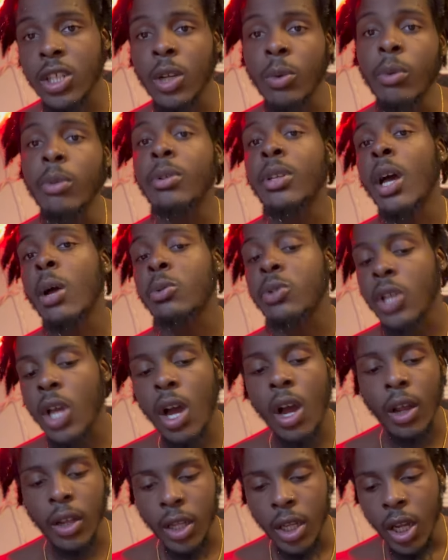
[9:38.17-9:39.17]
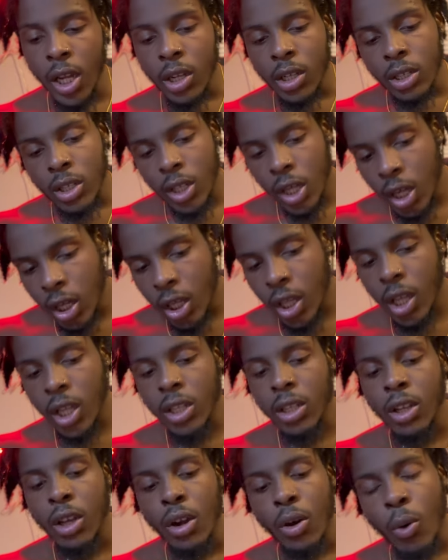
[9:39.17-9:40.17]
We was outside
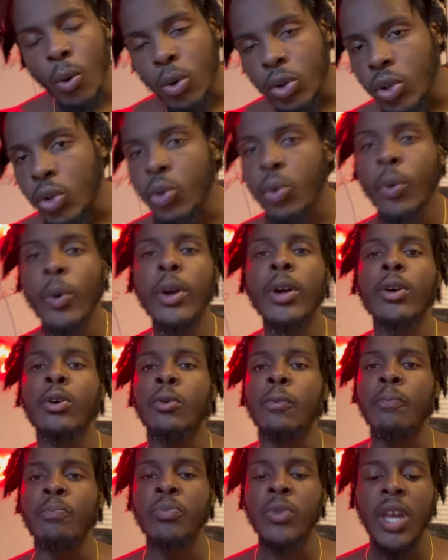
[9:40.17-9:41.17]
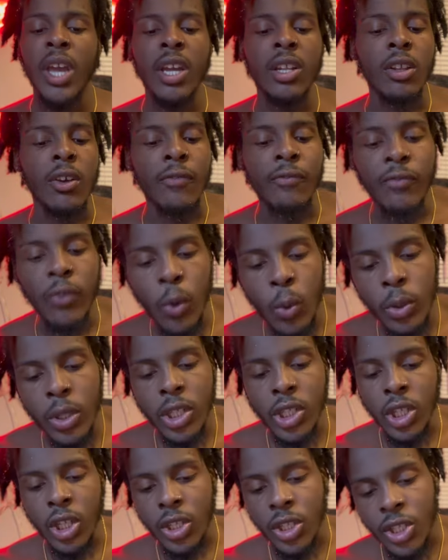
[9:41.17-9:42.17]
cooking on the grill. And the food is
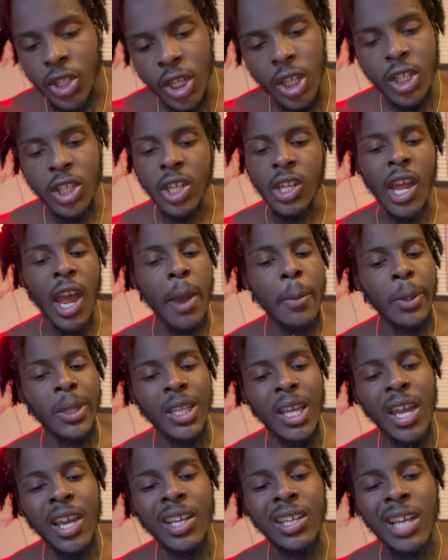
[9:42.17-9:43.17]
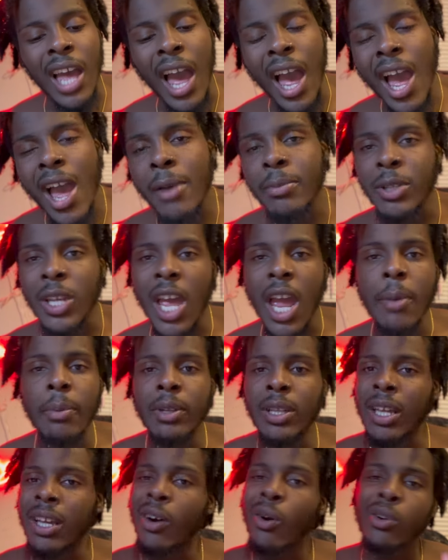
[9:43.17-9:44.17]
consistent. Everything has
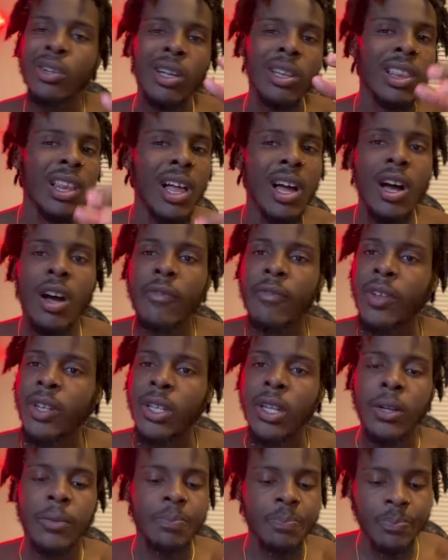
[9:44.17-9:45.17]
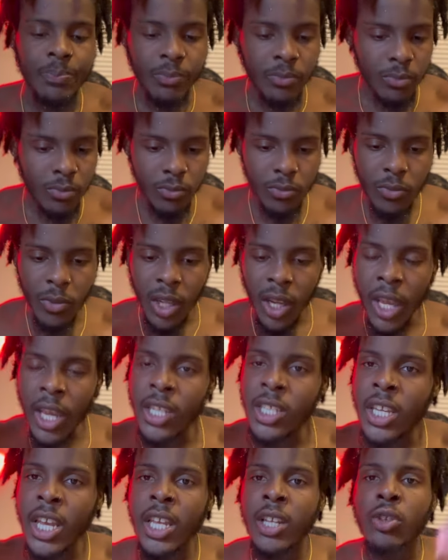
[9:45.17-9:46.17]
everything, all the love and... It's
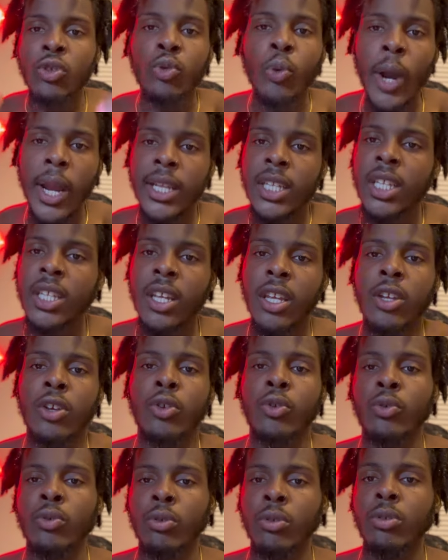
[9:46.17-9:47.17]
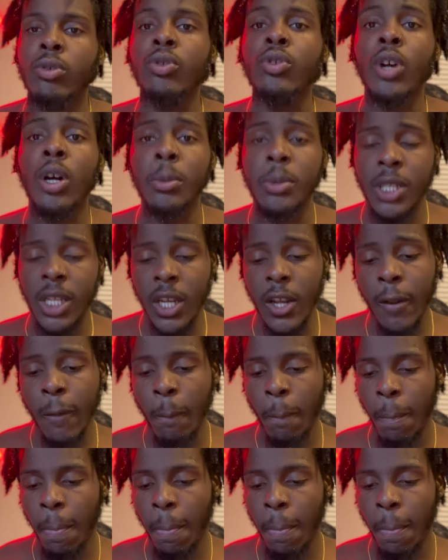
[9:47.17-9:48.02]
ingrained in here. You know what I'm saying?